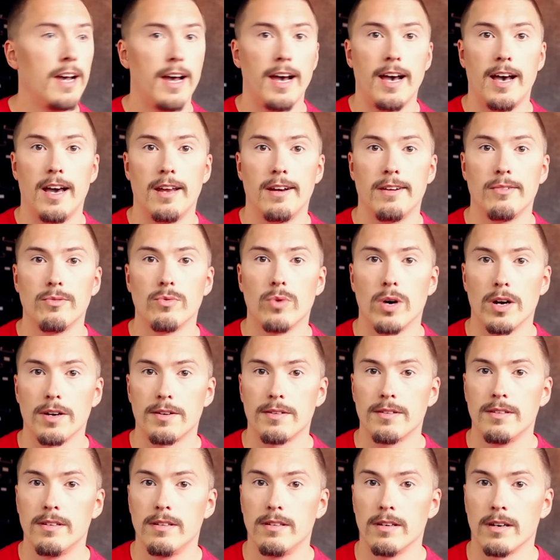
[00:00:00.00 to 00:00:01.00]
and
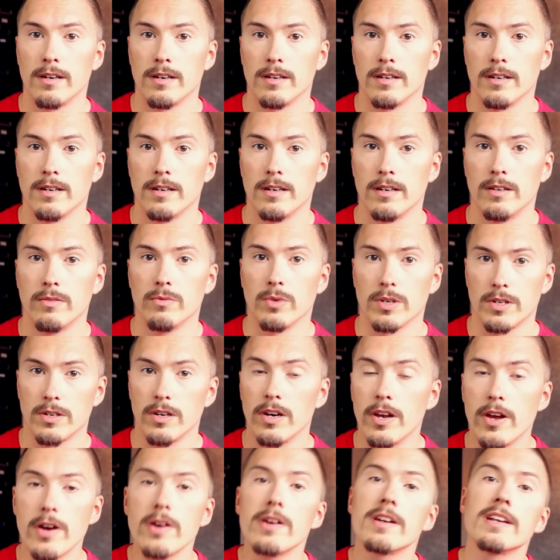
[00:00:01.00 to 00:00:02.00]
what
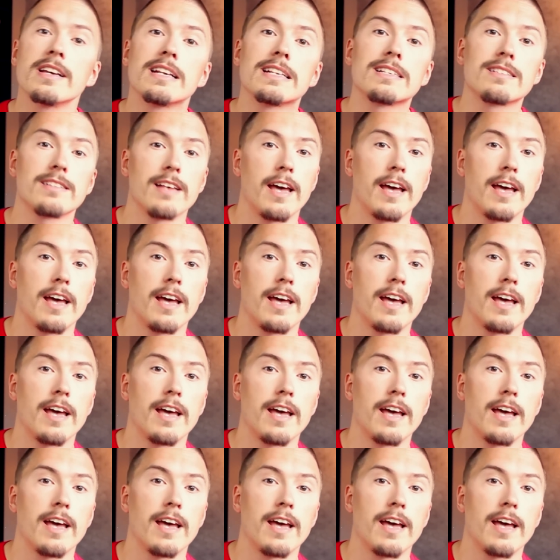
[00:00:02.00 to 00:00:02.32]
learnings